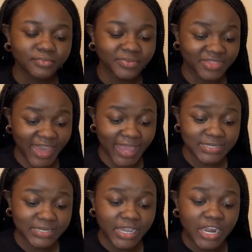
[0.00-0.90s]

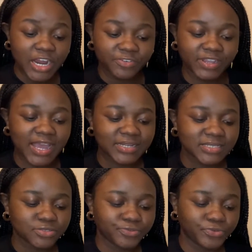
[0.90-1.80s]
that
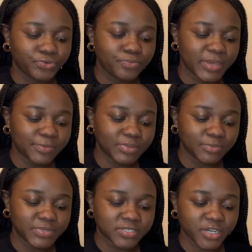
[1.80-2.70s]
regardless of who may be
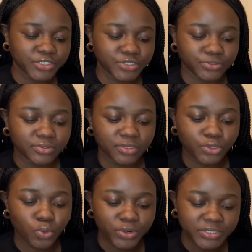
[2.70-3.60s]
beside you,
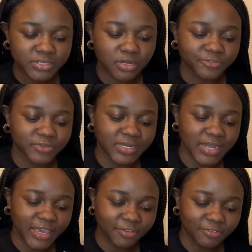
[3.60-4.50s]
the onus of your
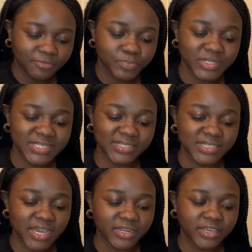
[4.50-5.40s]
life is
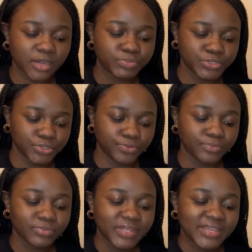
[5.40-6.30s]
entirely up to you.
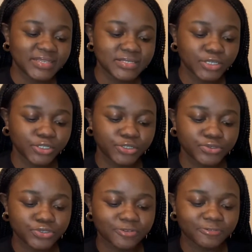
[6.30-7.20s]
This
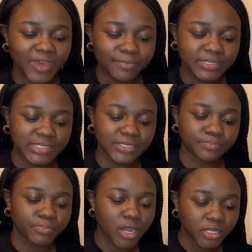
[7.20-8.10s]
includes your family,
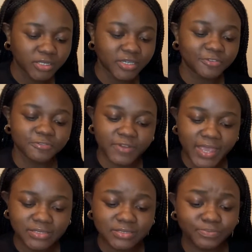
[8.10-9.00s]
partner,
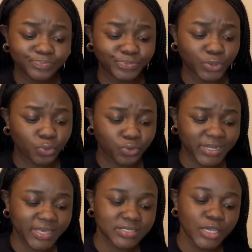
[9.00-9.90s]
friends,
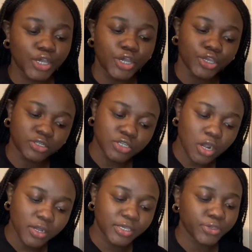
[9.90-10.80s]
colleagues, your
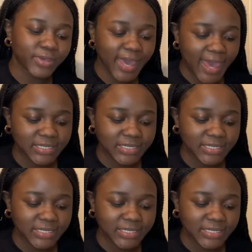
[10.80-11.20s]
dog, your cat.